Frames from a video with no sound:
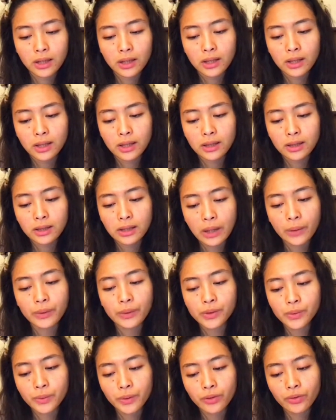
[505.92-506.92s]
that was
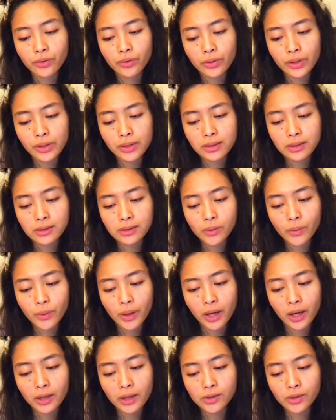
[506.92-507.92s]
one of the reasons why
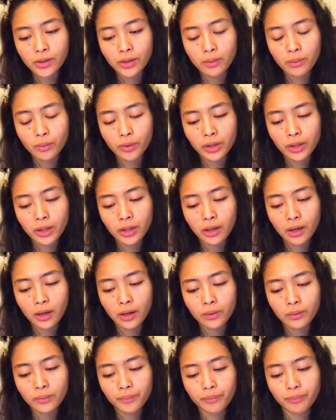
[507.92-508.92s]
I started breaking out.
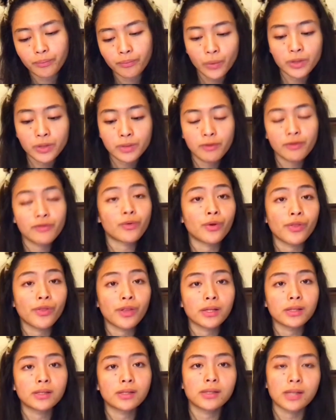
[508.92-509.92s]
It was before
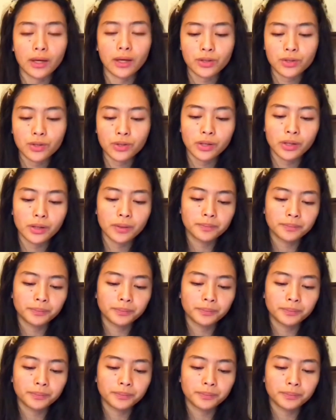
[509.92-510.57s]
this, actually.